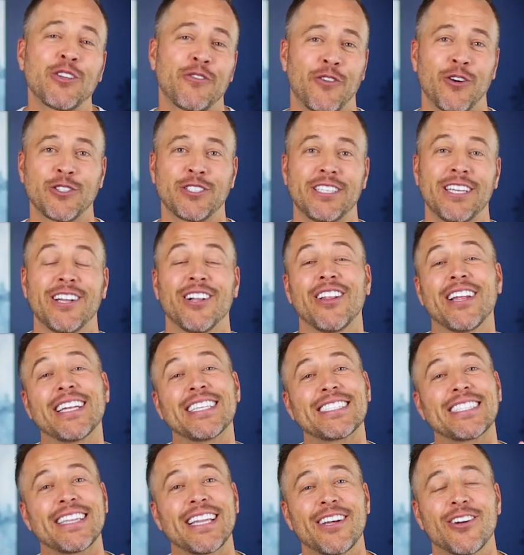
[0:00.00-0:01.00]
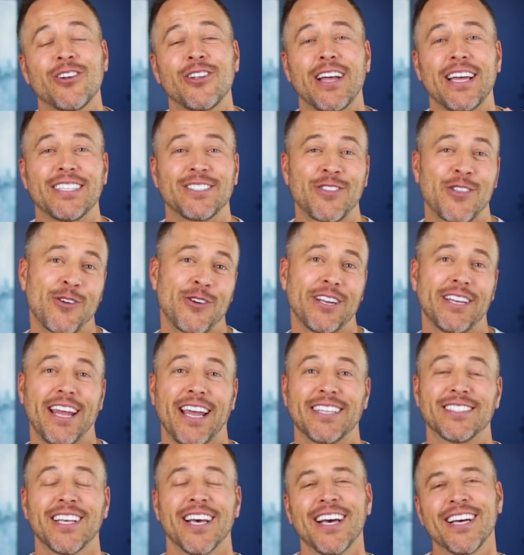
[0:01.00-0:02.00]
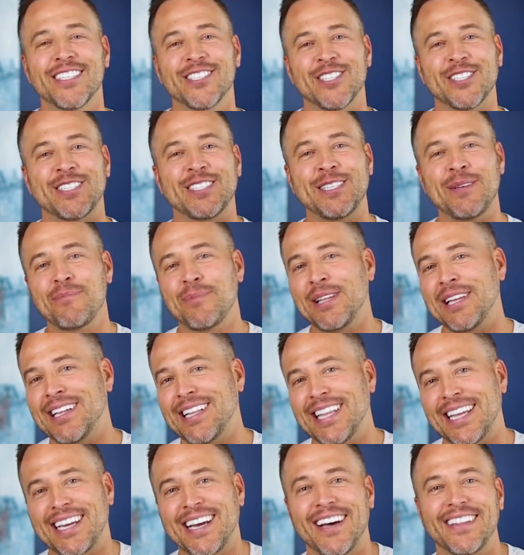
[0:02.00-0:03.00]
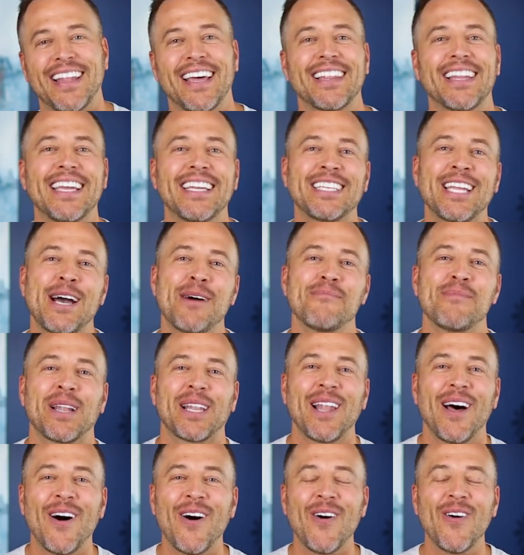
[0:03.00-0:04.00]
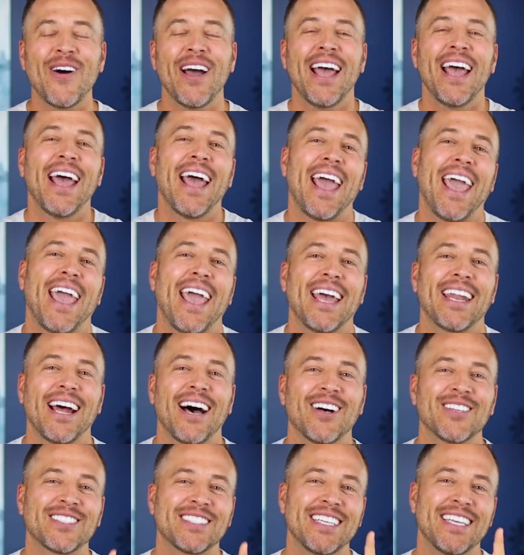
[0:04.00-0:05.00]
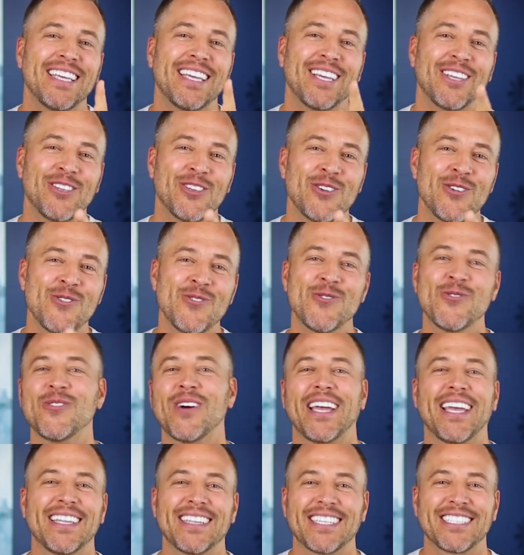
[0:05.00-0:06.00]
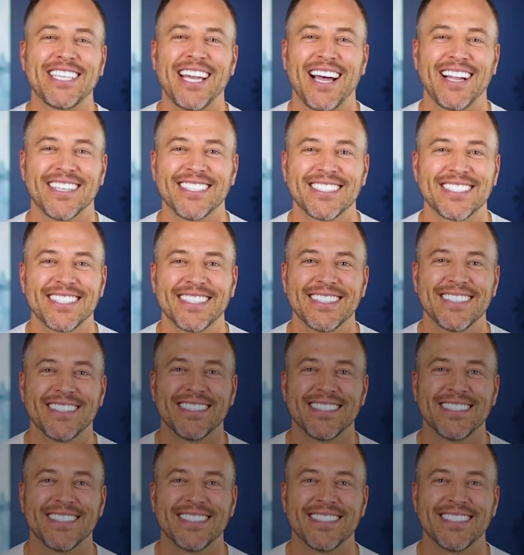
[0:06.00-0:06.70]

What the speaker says: your first deal in as little as 30 days. Just simply click on that link down below and I'll see you in the challenge.